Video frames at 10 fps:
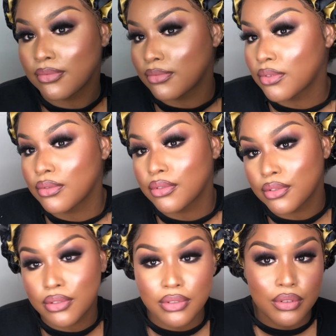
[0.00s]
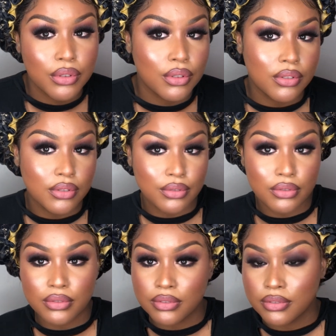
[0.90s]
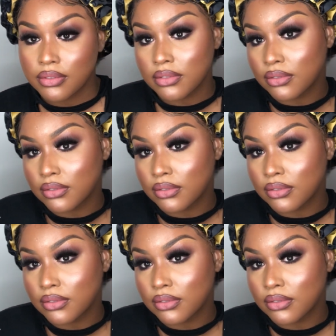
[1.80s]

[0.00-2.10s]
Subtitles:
Thank you guys for watching.